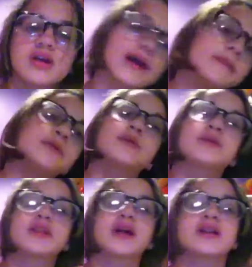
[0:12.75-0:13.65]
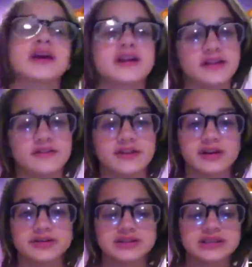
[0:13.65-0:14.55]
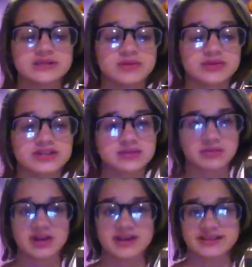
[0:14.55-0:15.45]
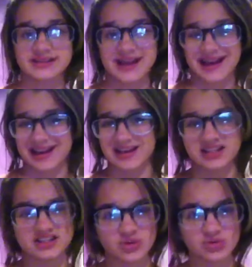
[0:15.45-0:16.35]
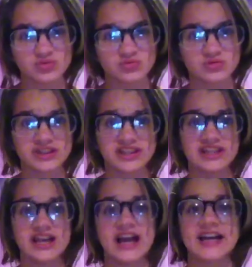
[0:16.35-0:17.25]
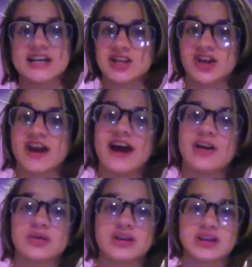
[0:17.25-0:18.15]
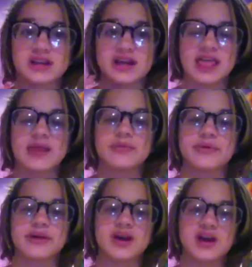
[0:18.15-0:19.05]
I've been doing a lot of late night videos, mostly because I don't really either I don't either the